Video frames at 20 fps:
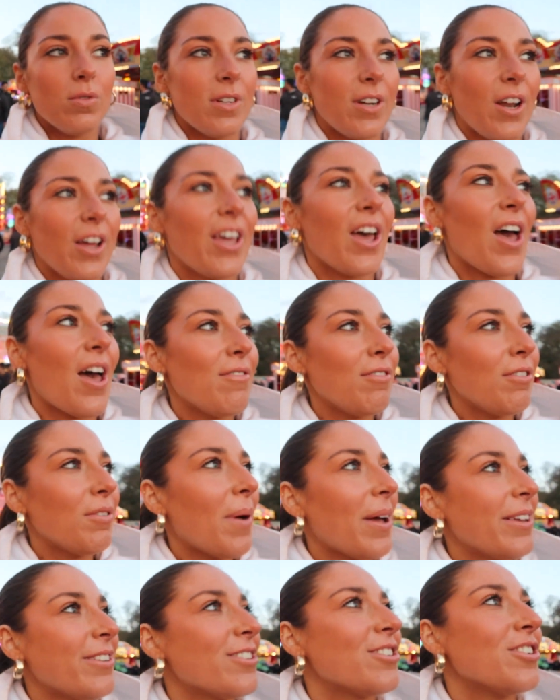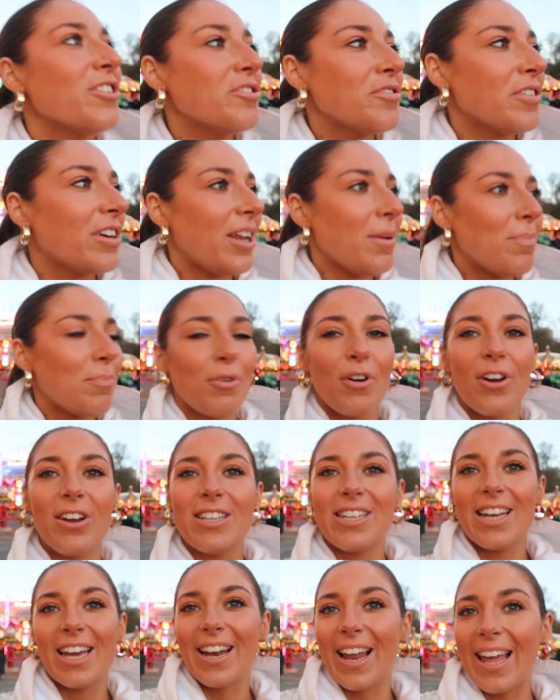And like everywhere just looks really
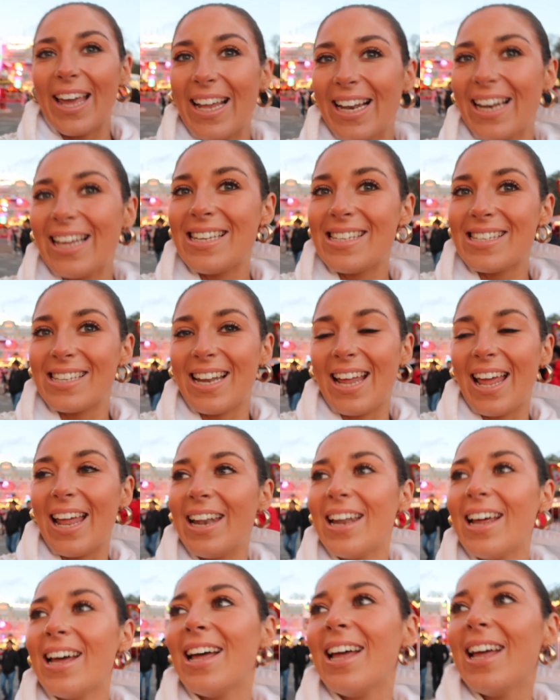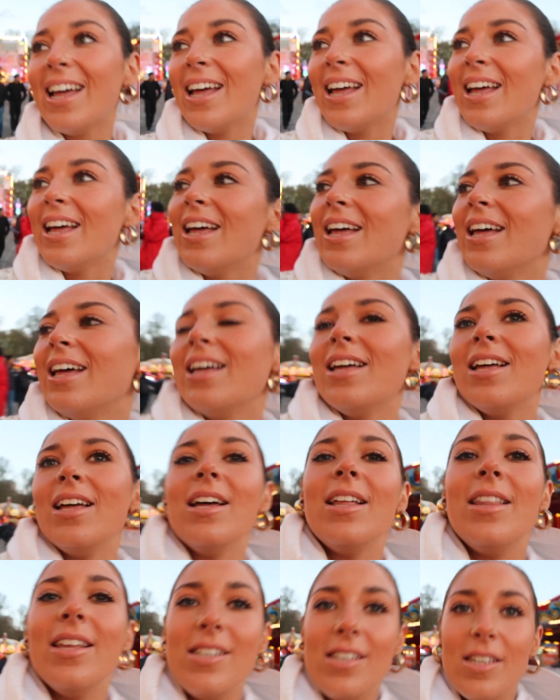pretty and like glistening.
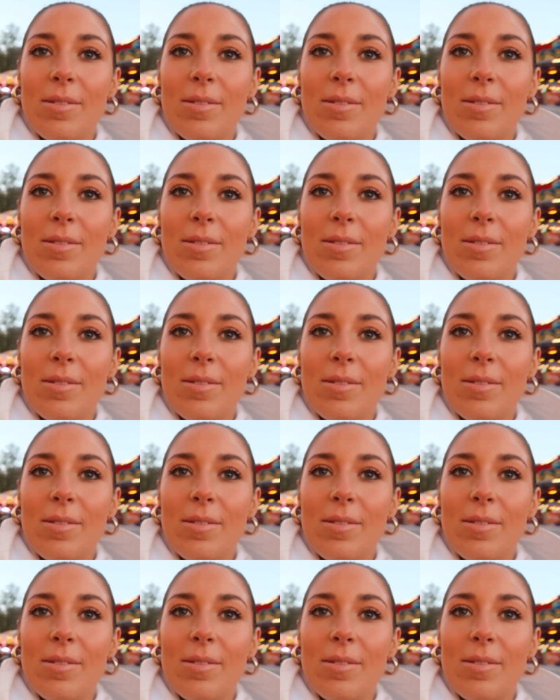This